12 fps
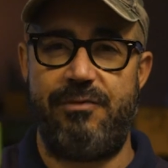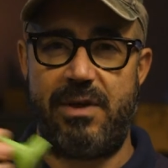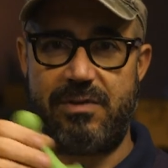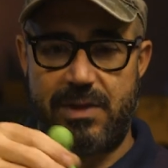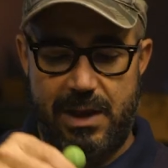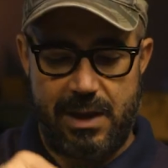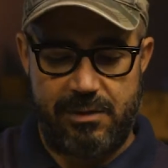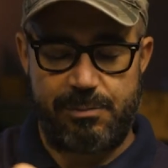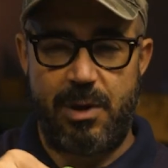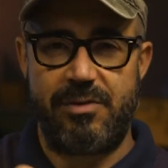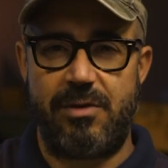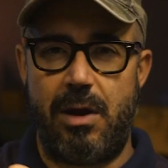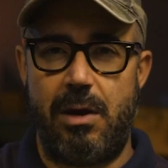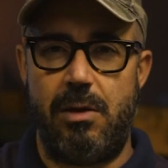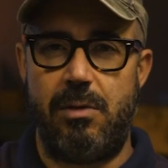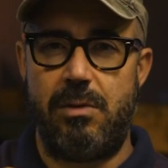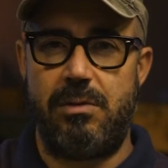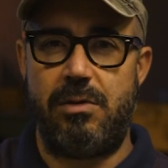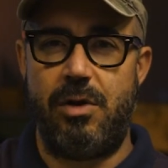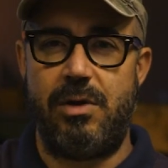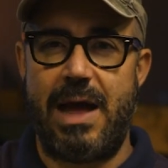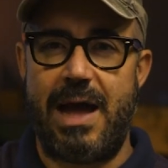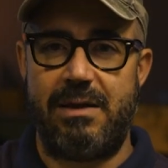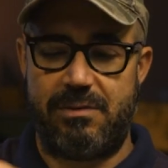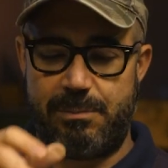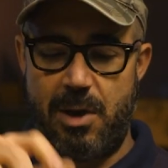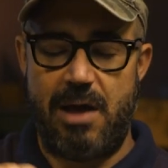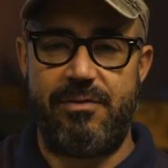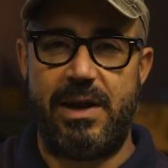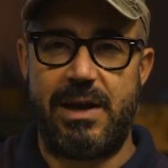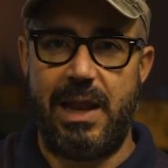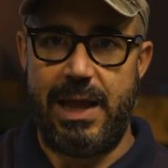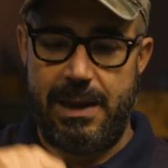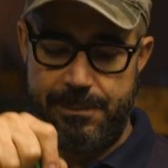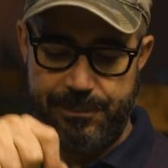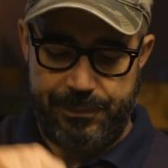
fits the espresso doodads perfectly.